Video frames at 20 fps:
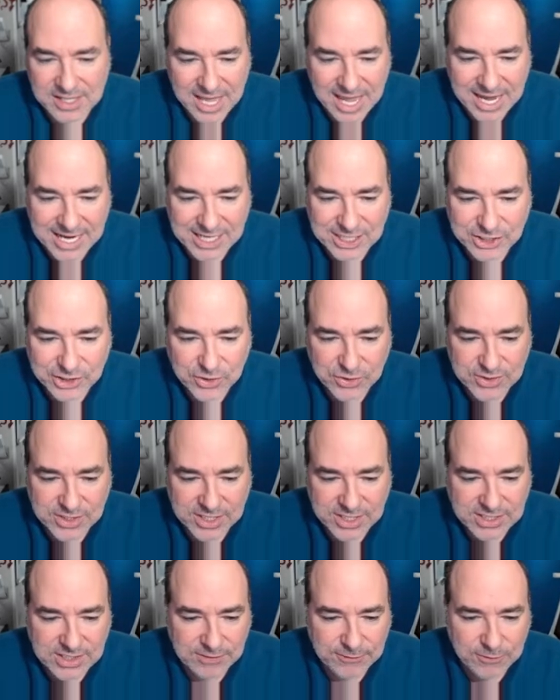
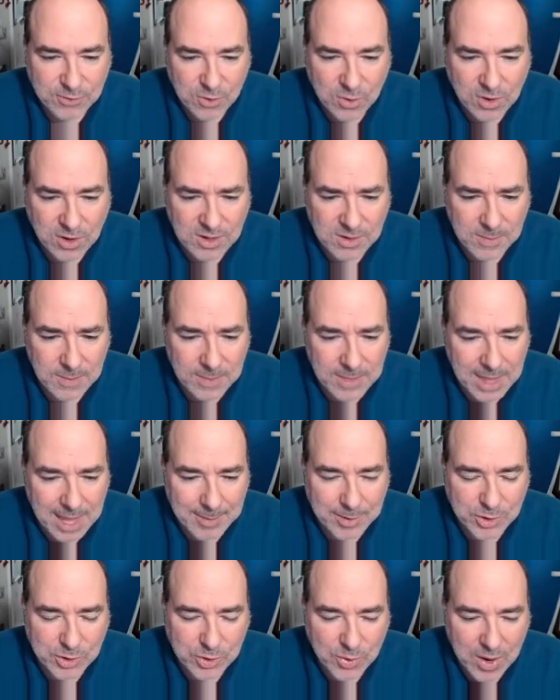H264,
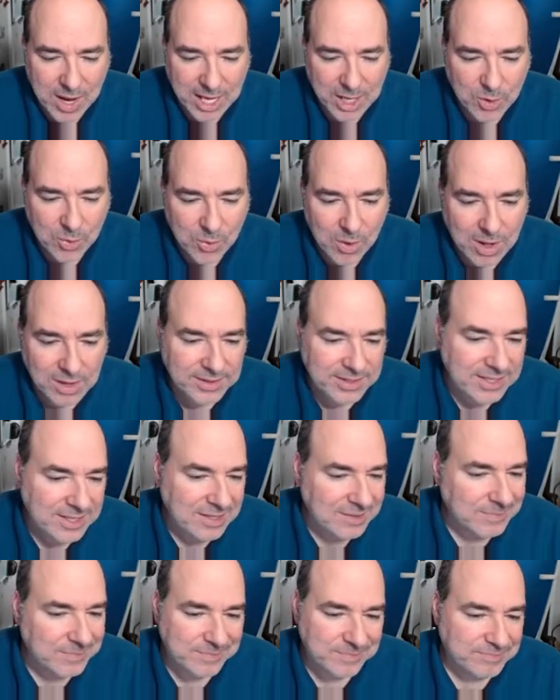I'm going to do high quality.